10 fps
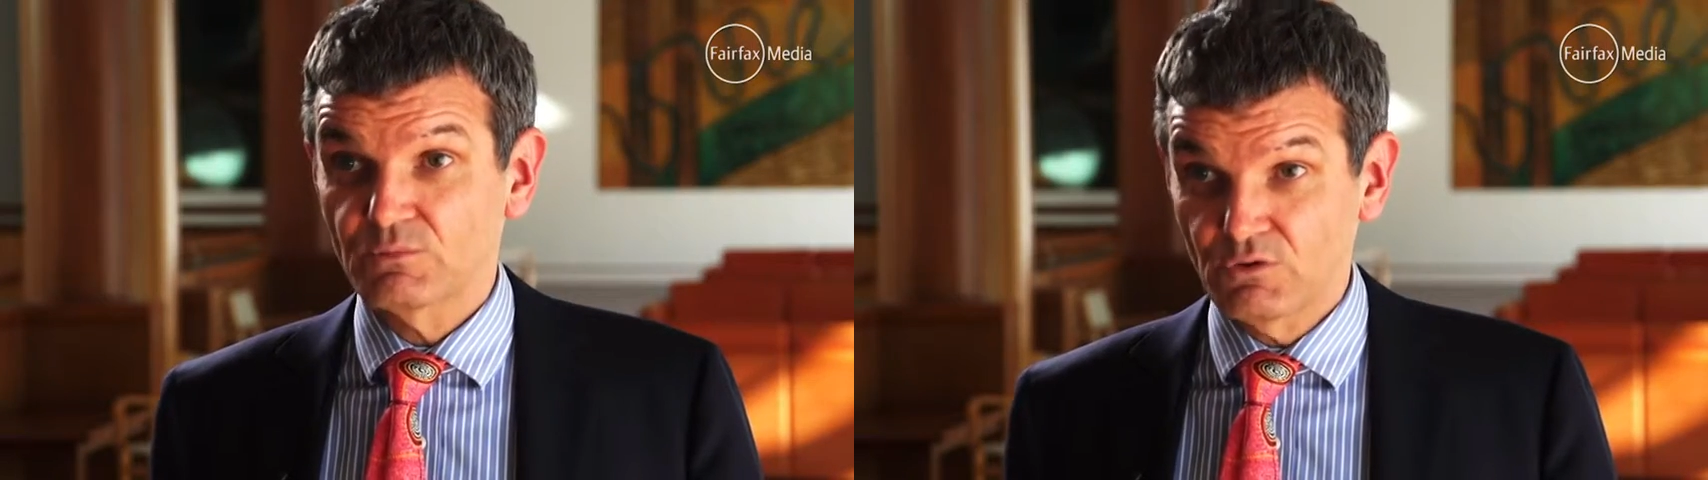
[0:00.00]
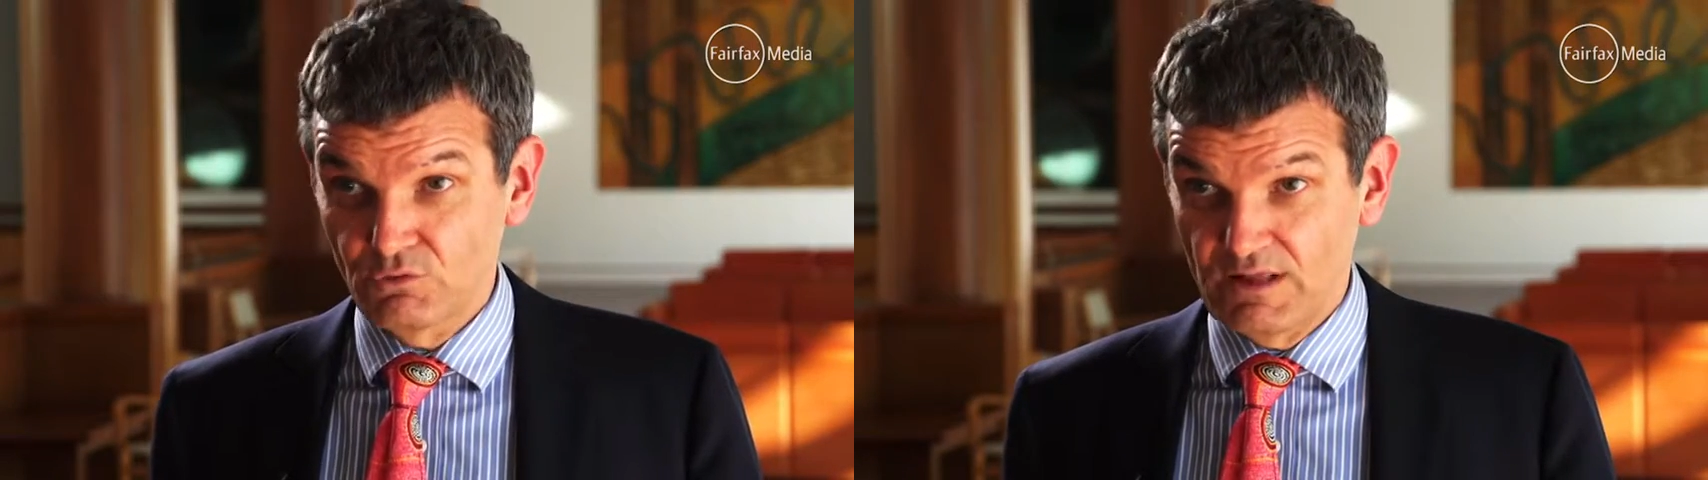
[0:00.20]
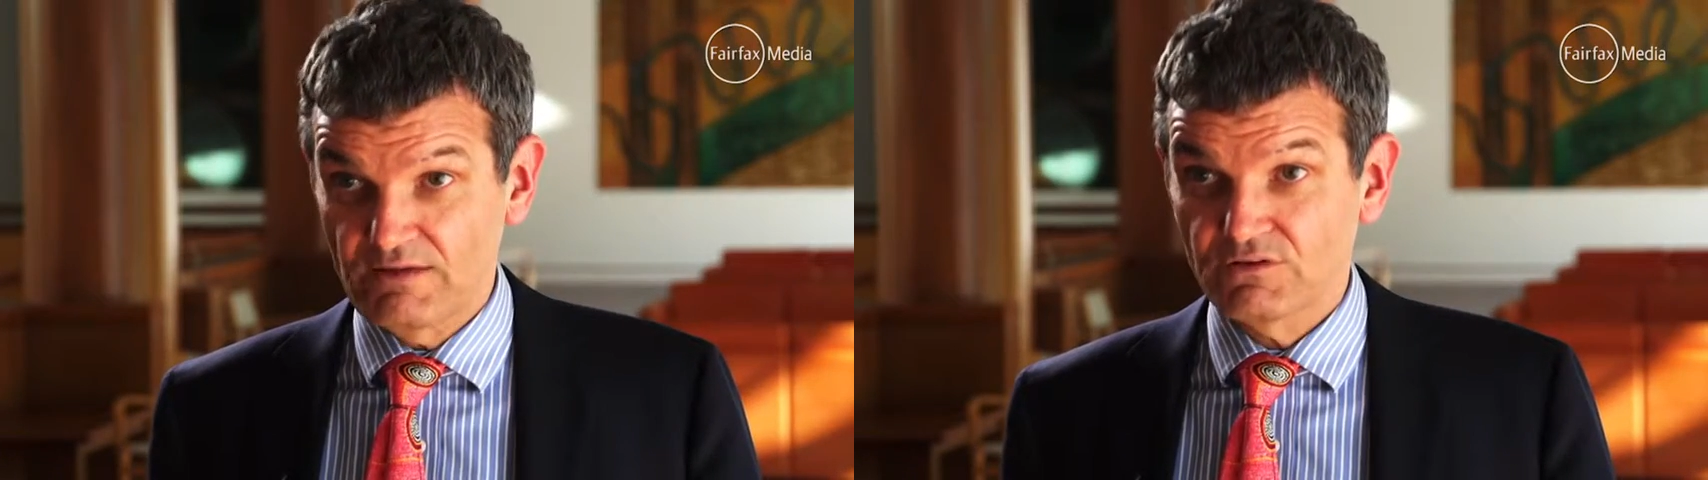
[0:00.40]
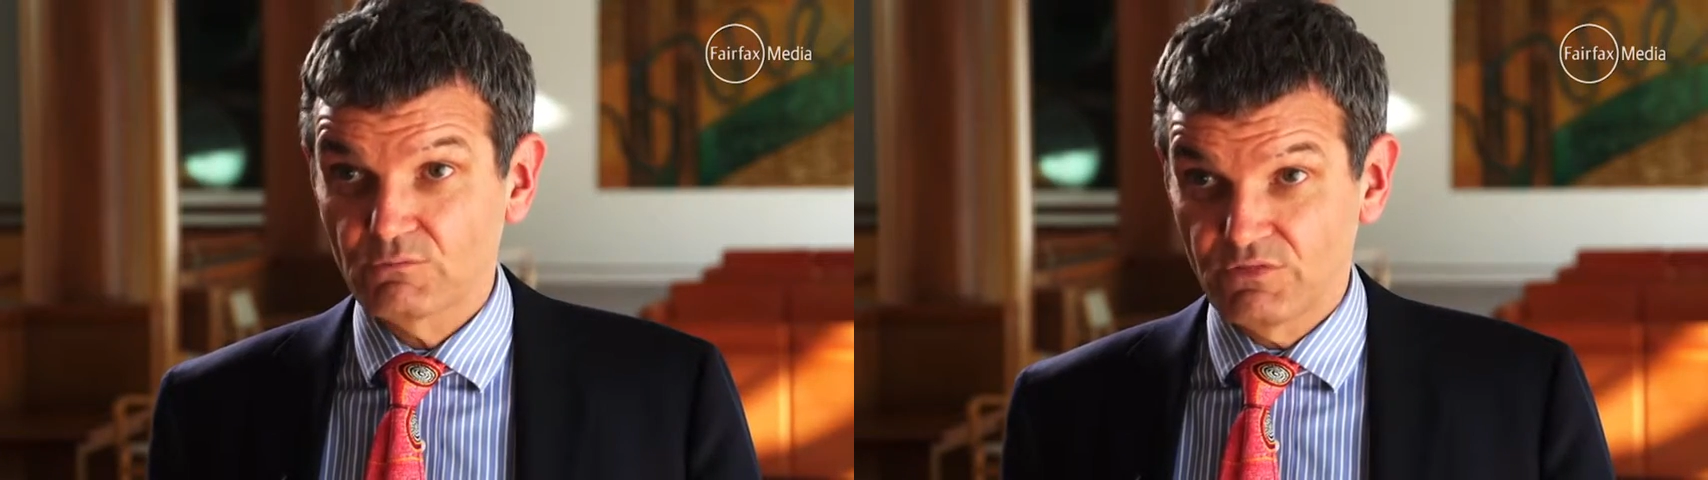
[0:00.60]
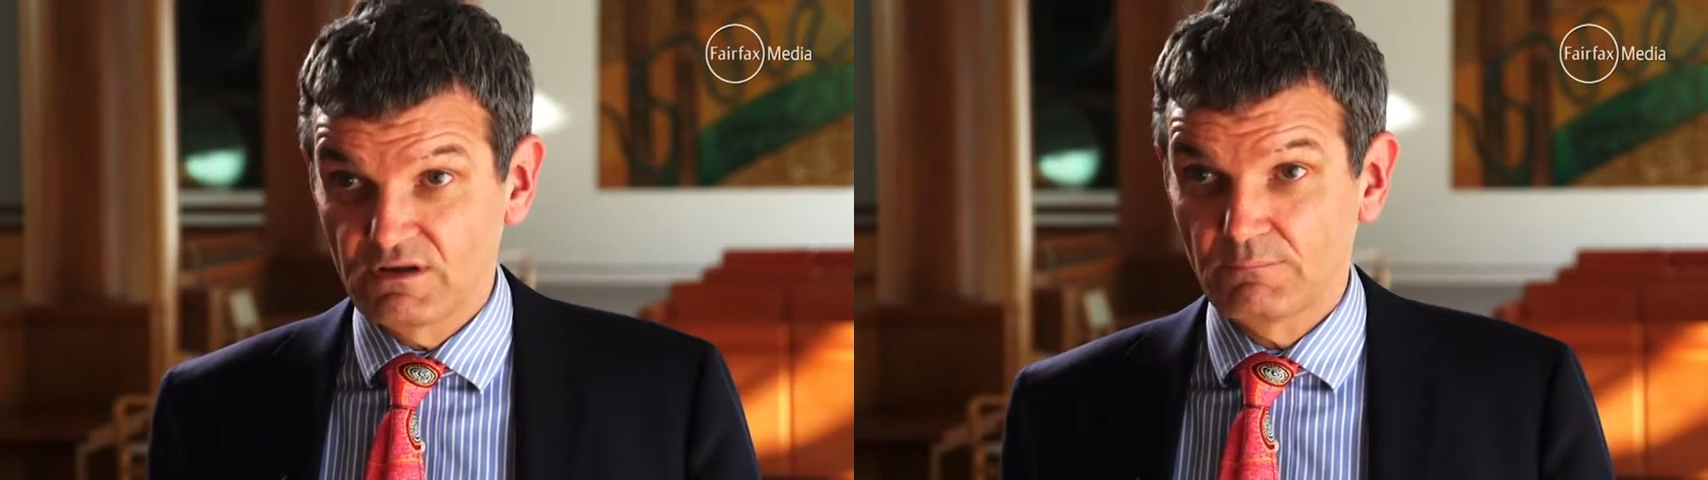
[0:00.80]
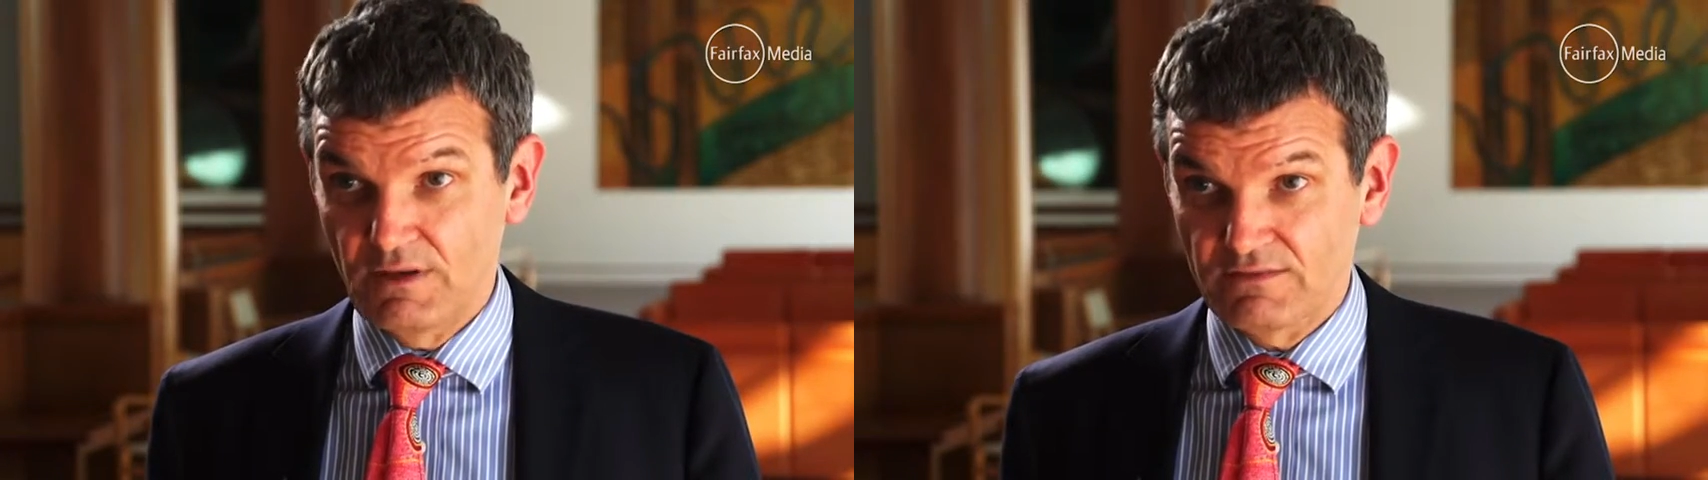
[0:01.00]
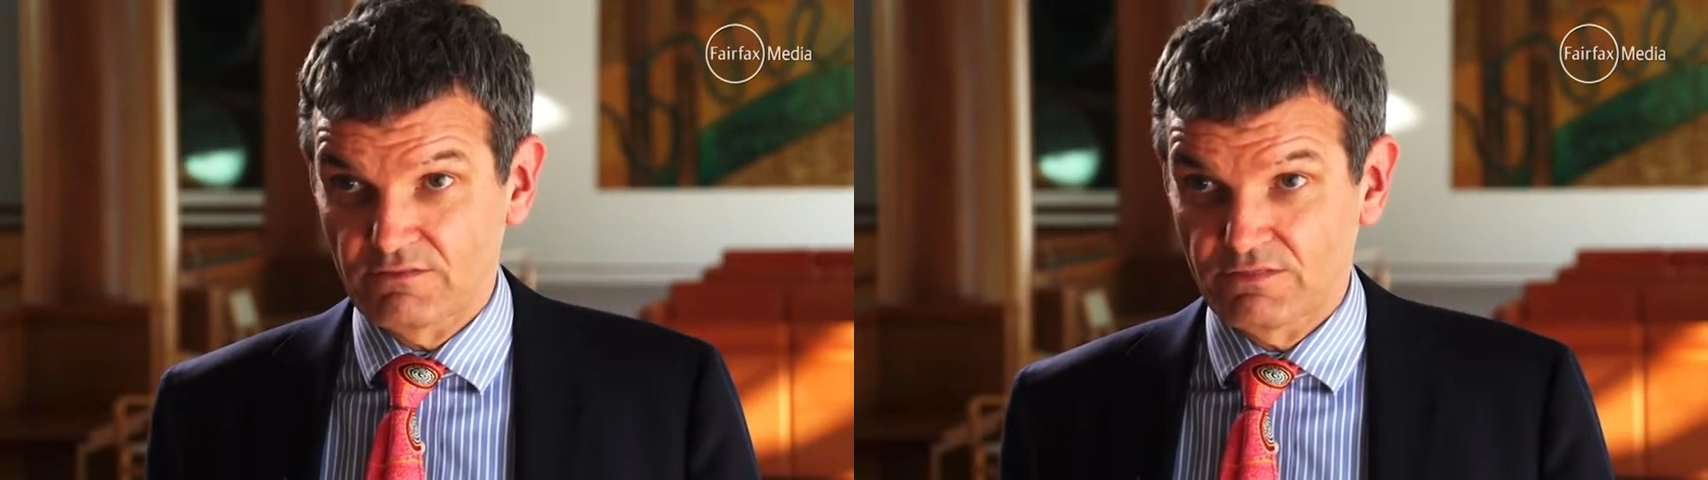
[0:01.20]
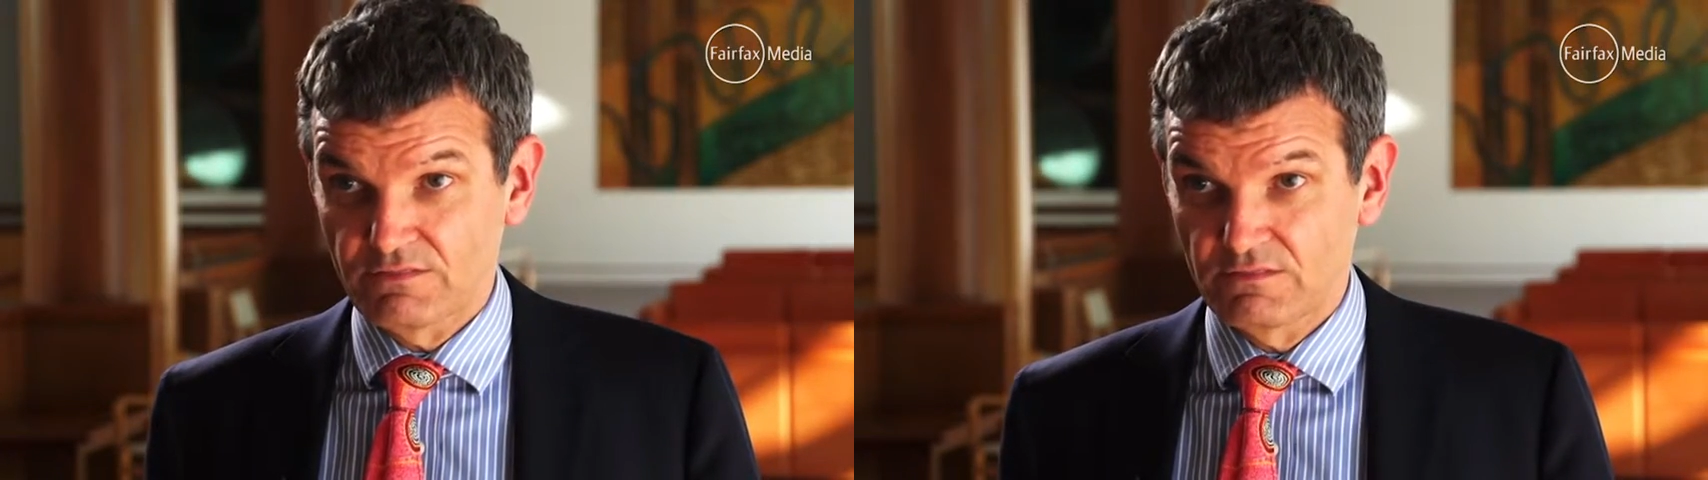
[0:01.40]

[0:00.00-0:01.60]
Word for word: we could have it within a month.